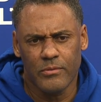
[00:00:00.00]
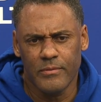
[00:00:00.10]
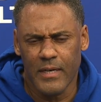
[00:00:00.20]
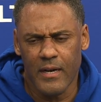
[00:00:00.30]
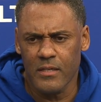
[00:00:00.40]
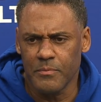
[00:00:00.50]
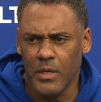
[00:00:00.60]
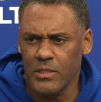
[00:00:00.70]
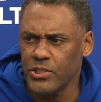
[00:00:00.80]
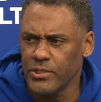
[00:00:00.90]
Not as
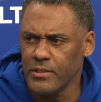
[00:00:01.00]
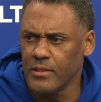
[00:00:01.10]
much.